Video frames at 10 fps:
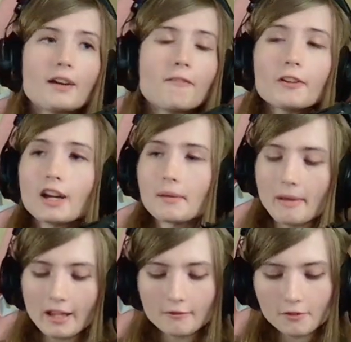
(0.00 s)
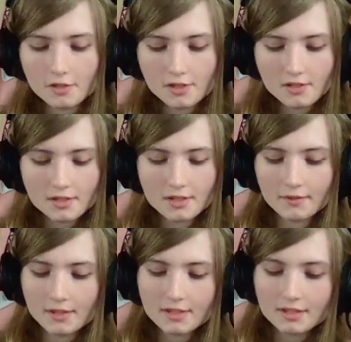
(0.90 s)
fully automatic versions
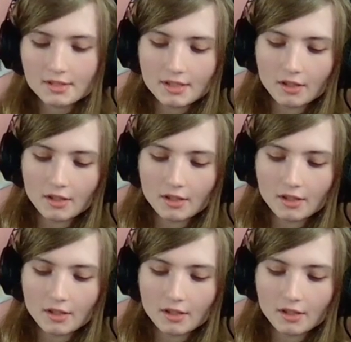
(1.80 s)
of this